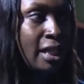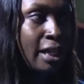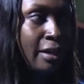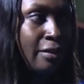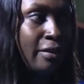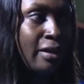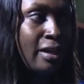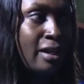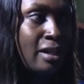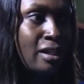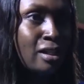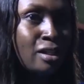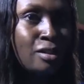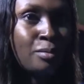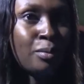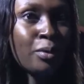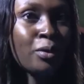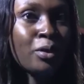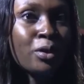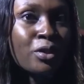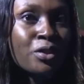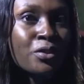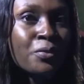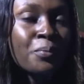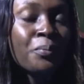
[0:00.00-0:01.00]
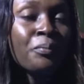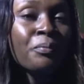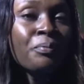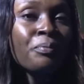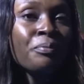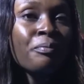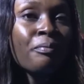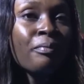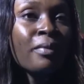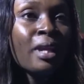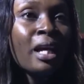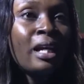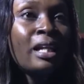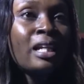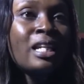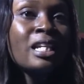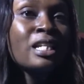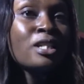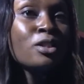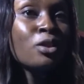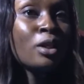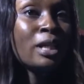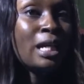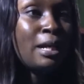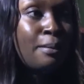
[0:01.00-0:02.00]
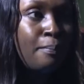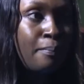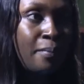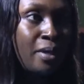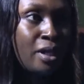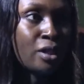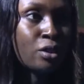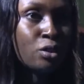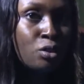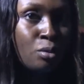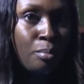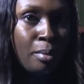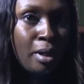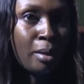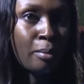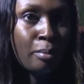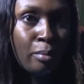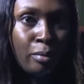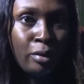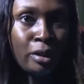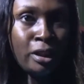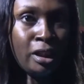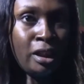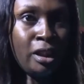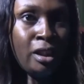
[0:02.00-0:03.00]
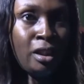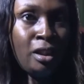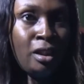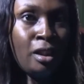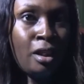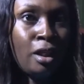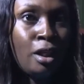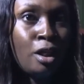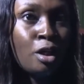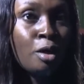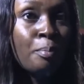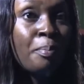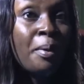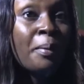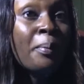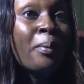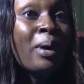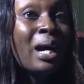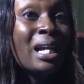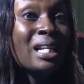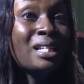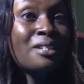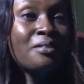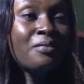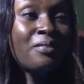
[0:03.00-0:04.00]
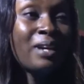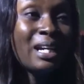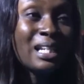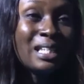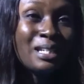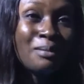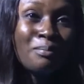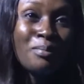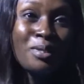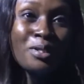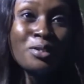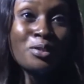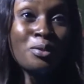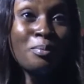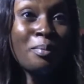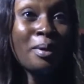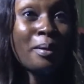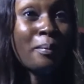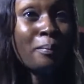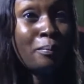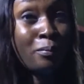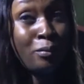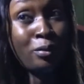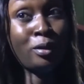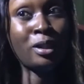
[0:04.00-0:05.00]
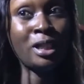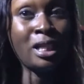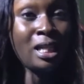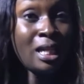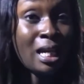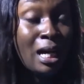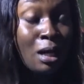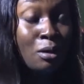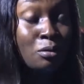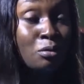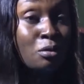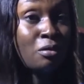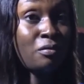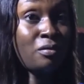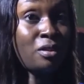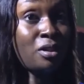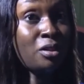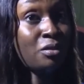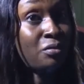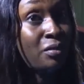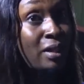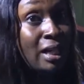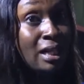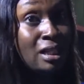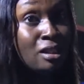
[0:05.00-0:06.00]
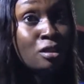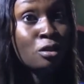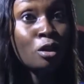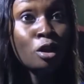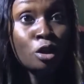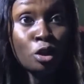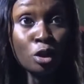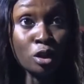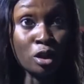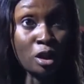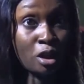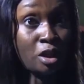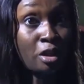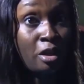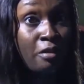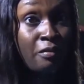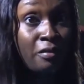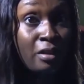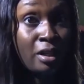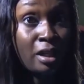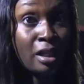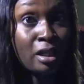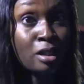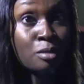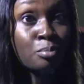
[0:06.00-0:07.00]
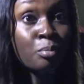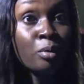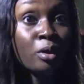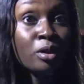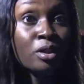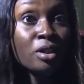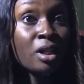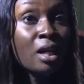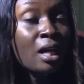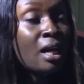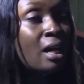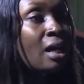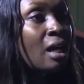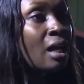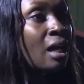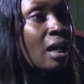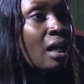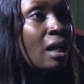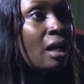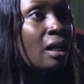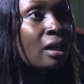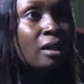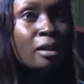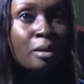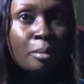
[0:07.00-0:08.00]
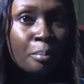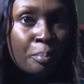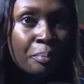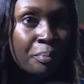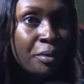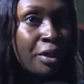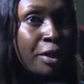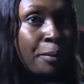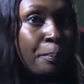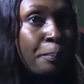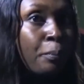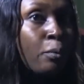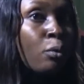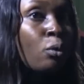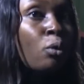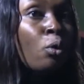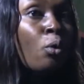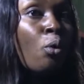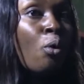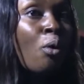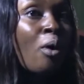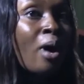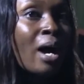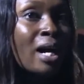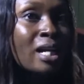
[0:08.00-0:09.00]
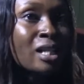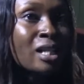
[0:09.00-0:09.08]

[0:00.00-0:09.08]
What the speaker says: areas, because it is not a means to make money. People are devising means to make money out of this vice, not just the traffickers, but people who